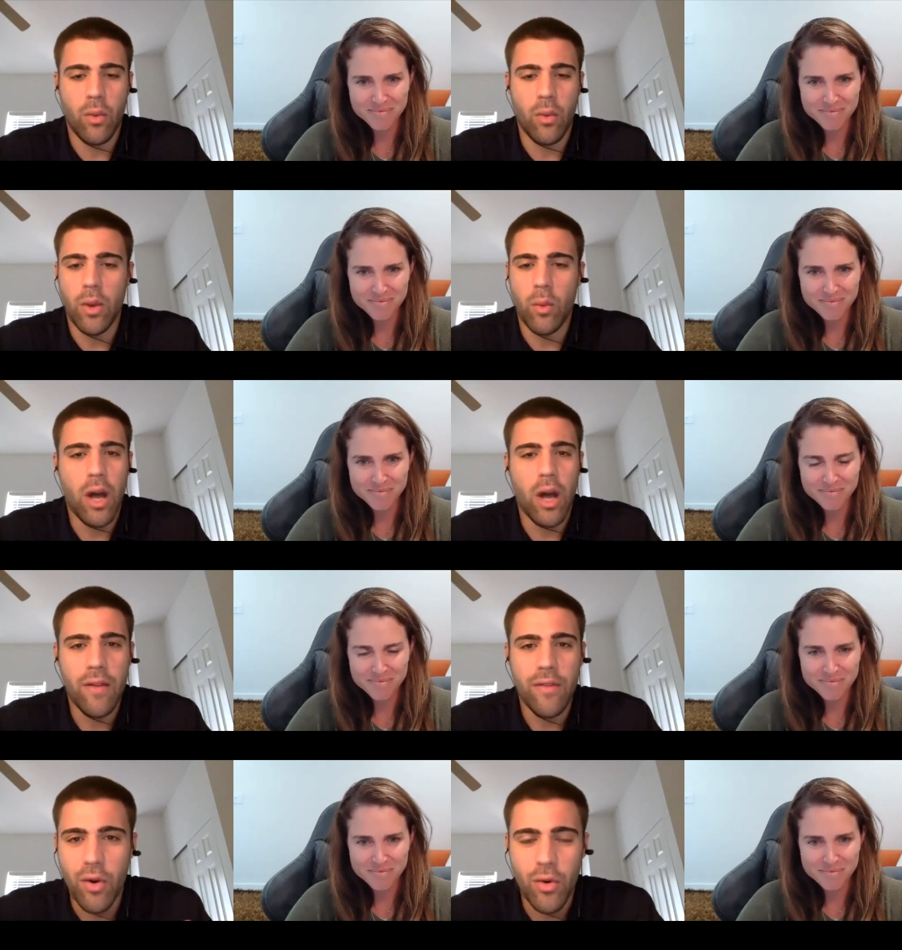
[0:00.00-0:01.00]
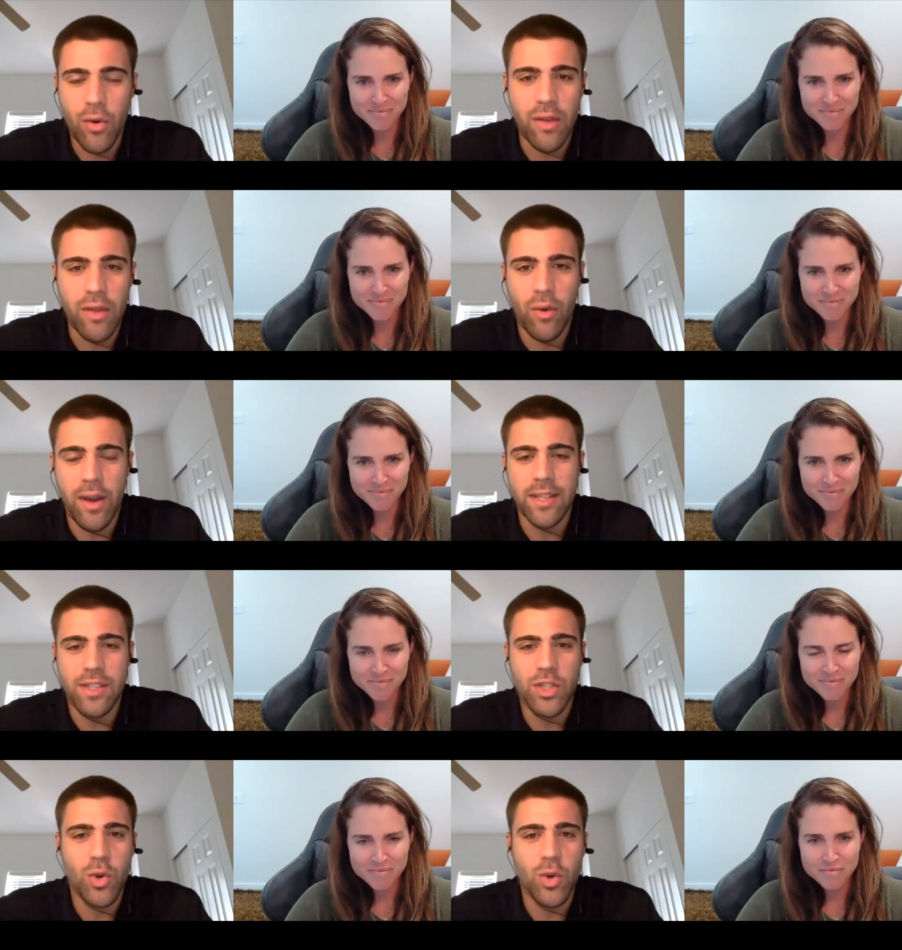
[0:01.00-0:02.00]
Speaker 1: we, we all have our own creative
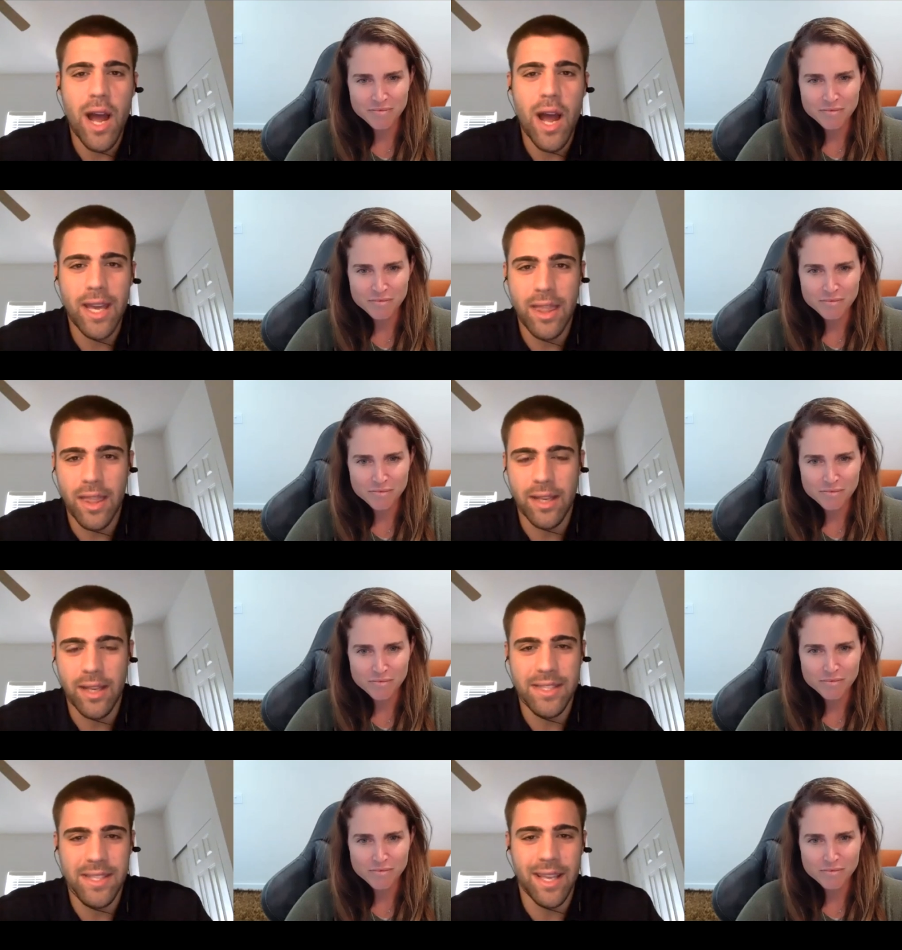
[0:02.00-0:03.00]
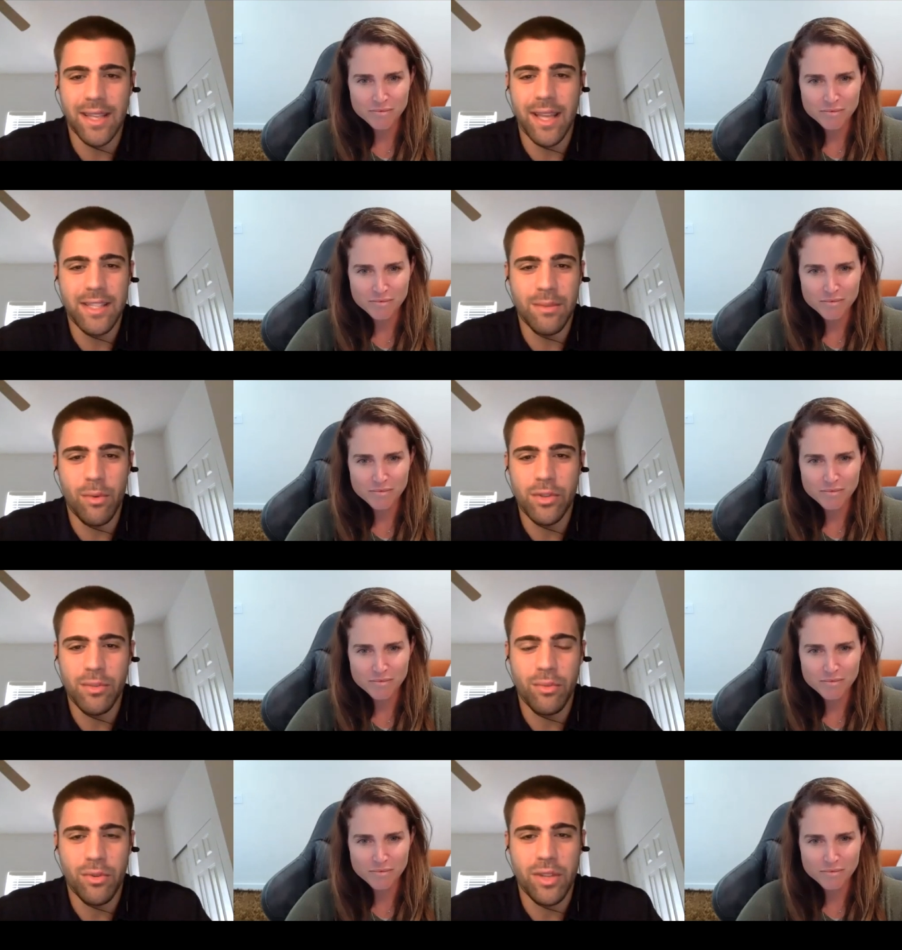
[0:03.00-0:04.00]
ways try things in a day it's the
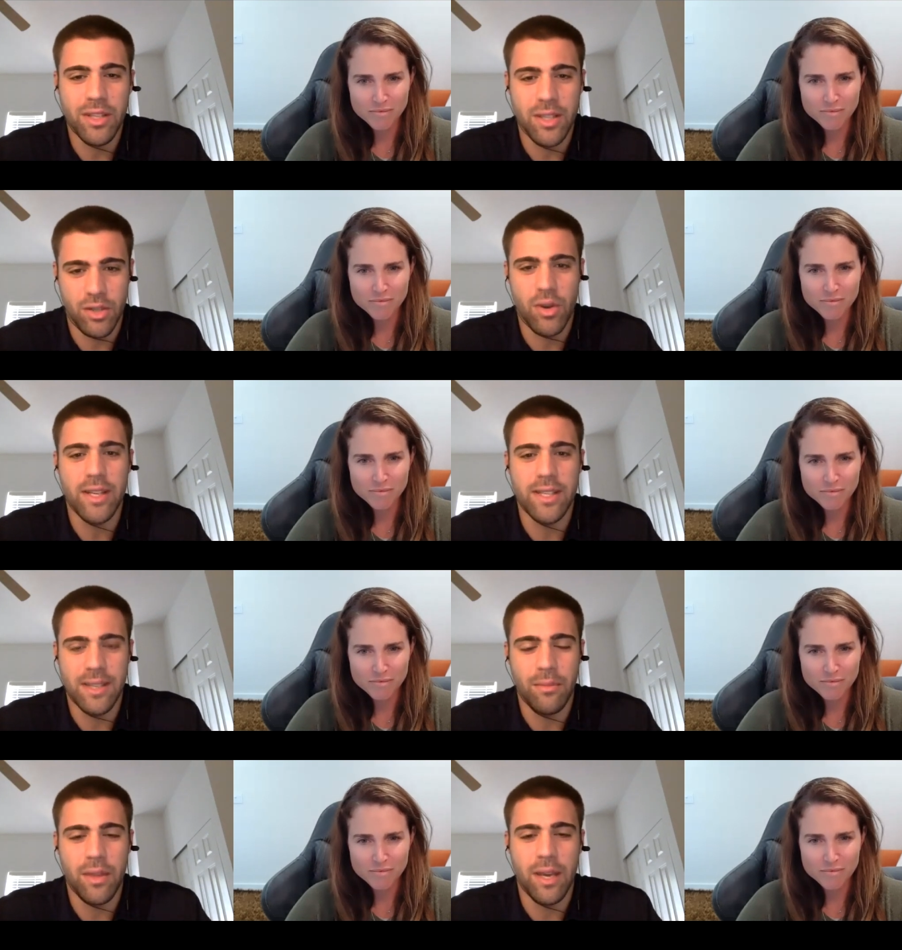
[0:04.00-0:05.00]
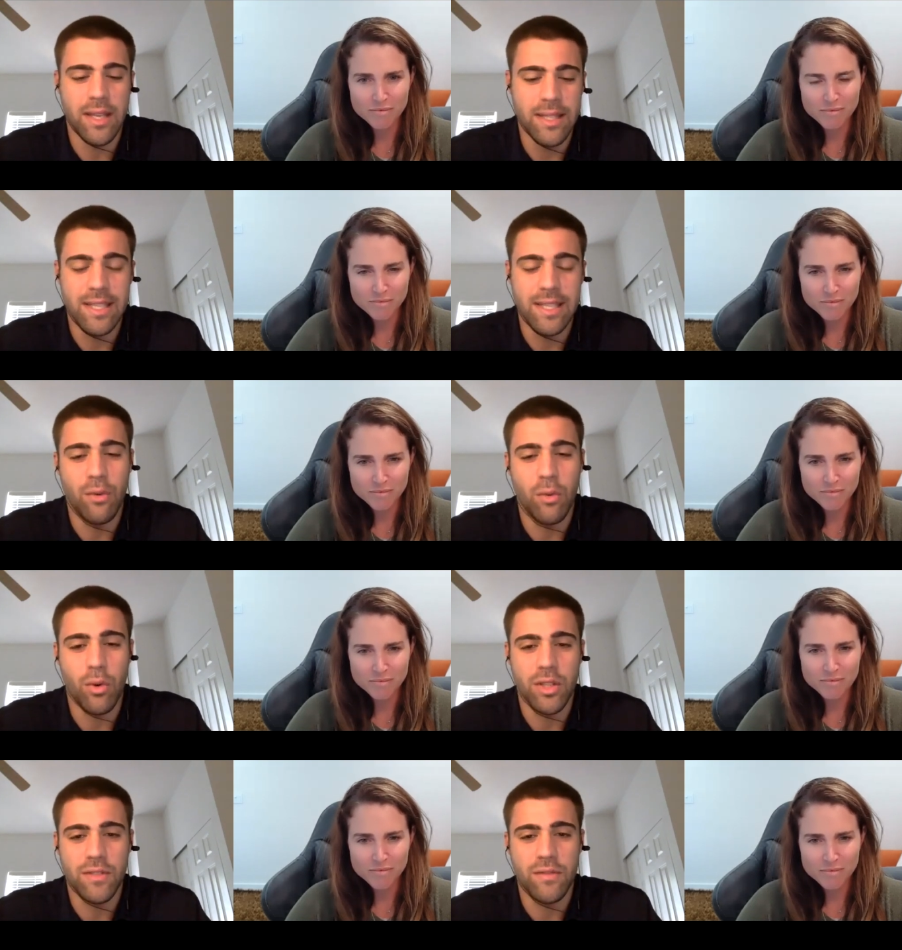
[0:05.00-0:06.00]
most important thing is to try something and see if it
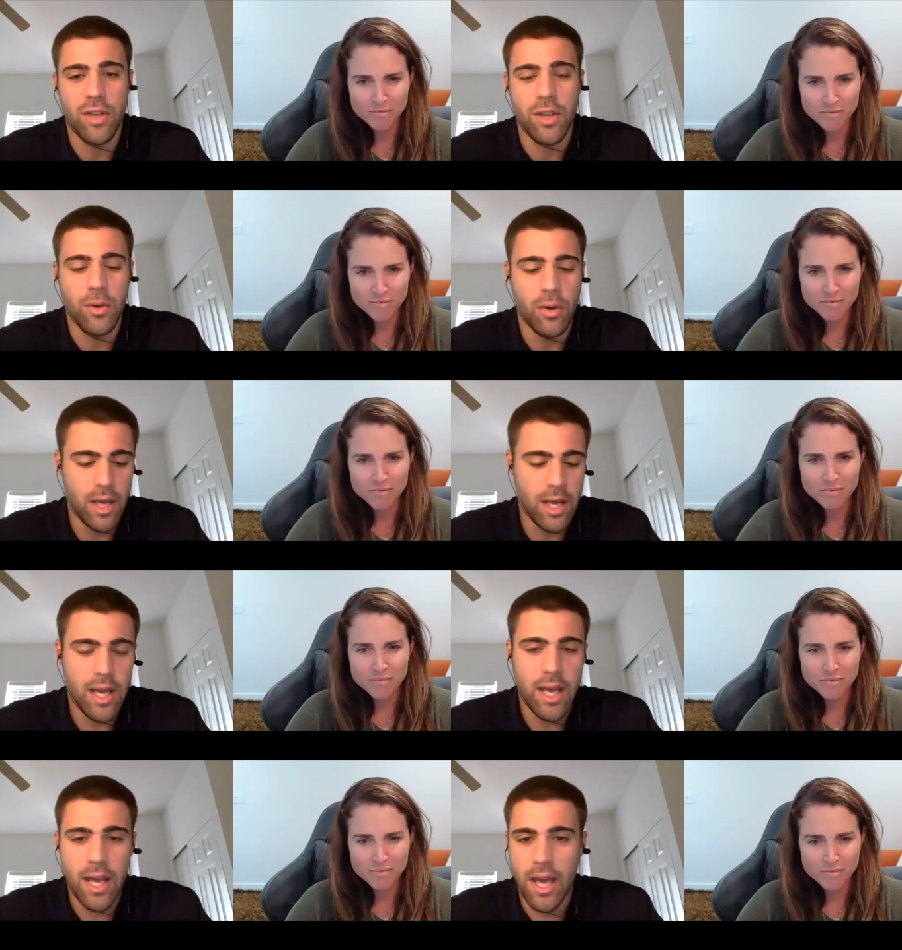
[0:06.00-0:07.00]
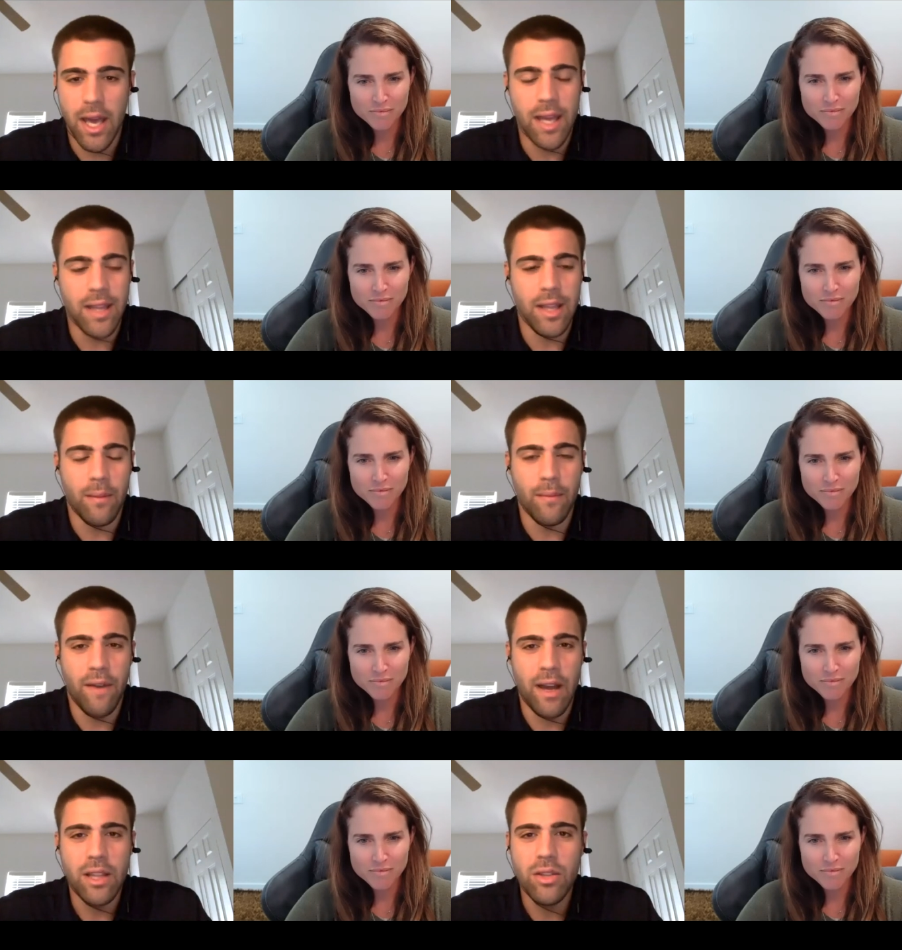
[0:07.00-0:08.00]
works for you and um,
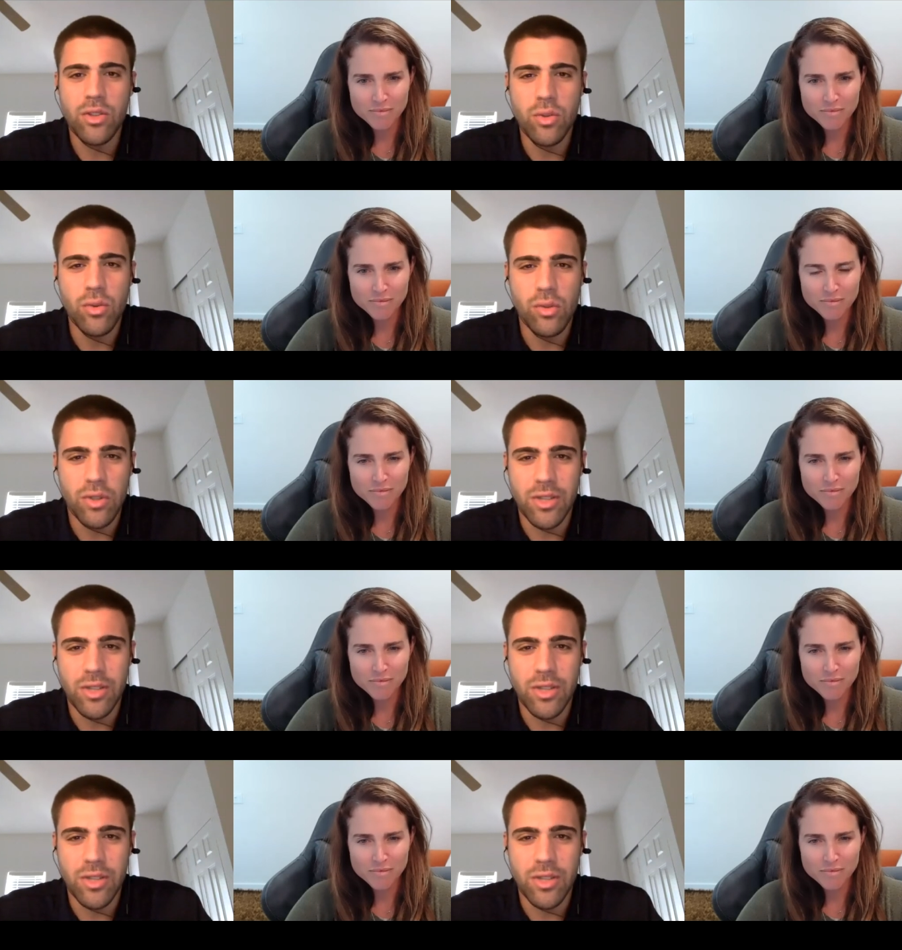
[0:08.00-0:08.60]
find those tools